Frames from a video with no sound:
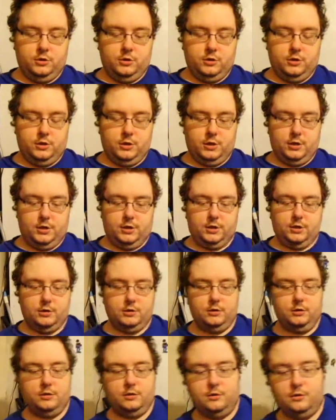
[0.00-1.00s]
take
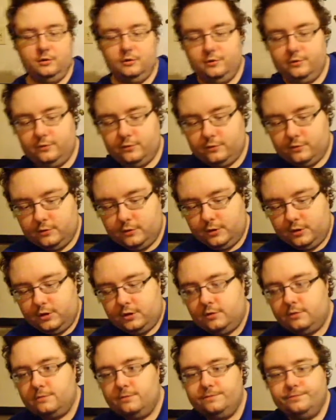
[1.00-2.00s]
the little screen
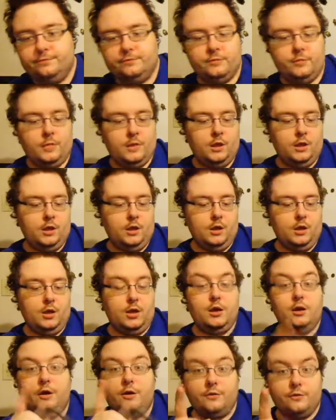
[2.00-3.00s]
out,
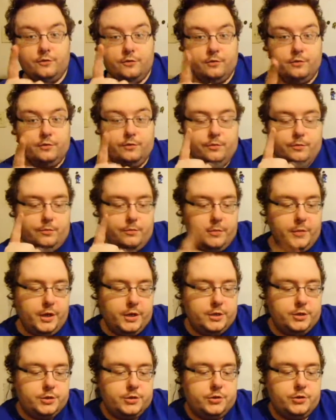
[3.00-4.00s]
and also make
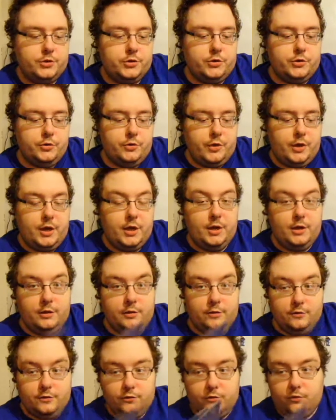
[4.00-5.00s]
sure that
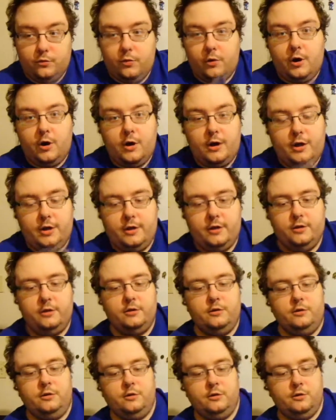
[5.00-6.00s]
it's dry
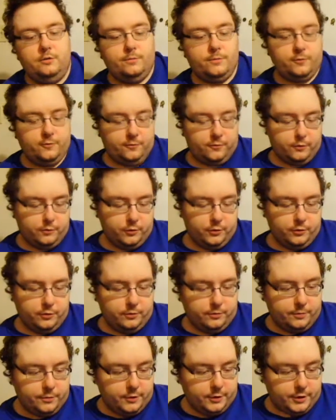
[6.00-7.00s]
before you
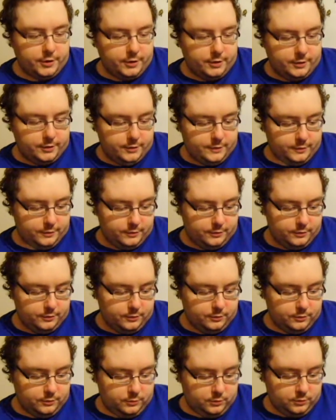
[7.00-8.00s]
apply this.
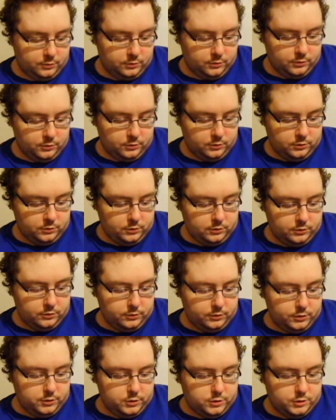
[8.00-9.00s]

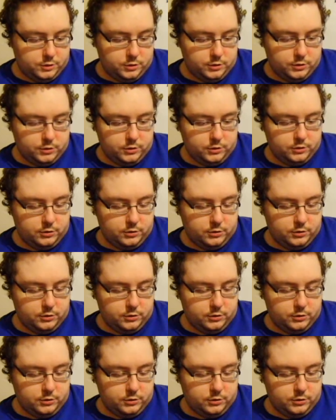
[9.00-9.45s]
Which,